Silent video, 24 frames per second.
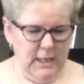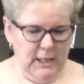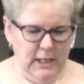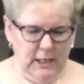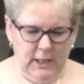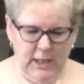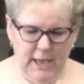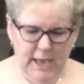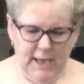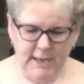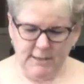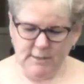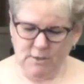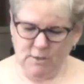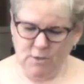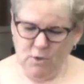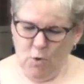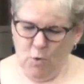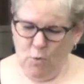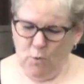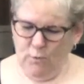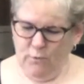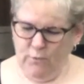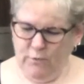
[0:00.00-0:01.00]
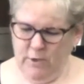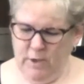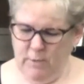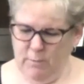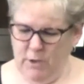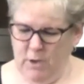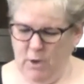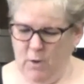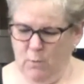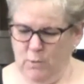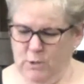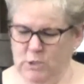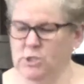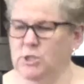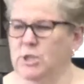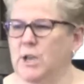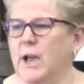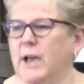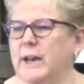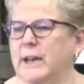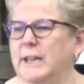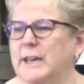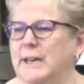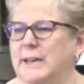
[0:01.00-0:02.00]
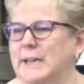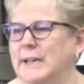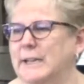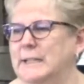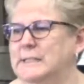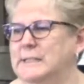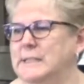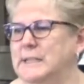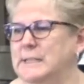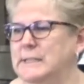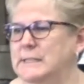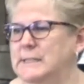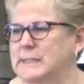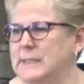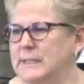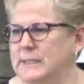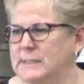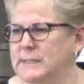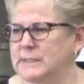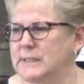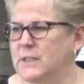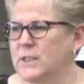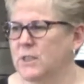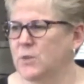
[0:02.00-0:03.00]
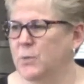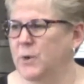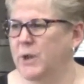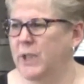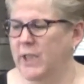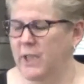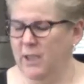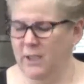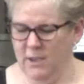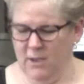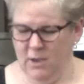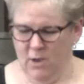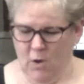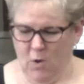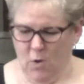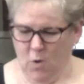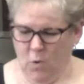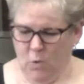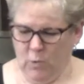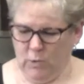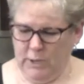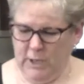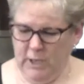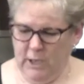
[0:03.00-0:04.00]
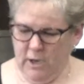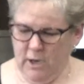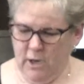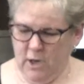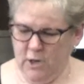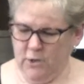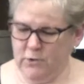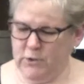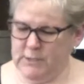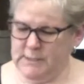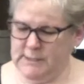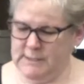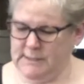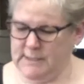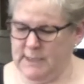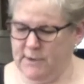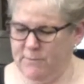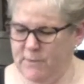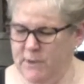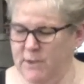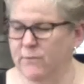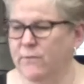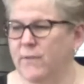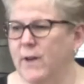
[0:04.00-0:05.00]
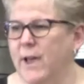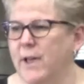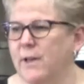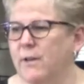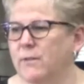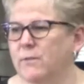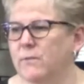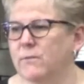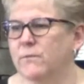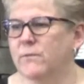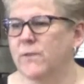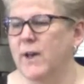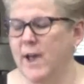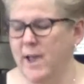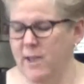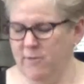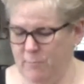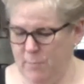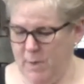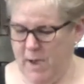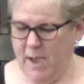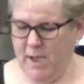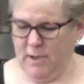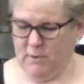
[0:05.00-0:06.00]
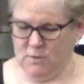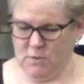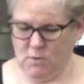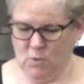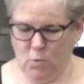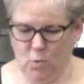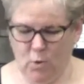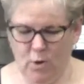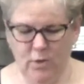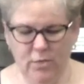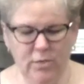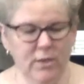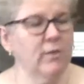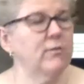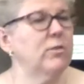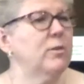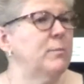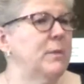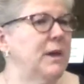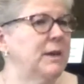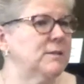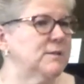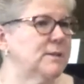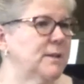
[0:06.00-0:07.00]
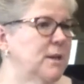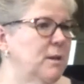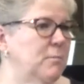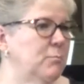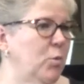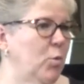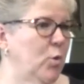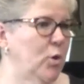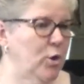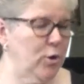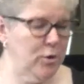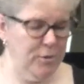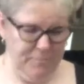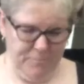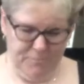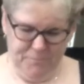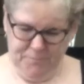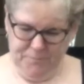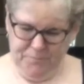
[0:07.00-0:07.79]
The last known female was shot in nineteen sixty-three, only one hundred seventy-five miles north of the Mexican border.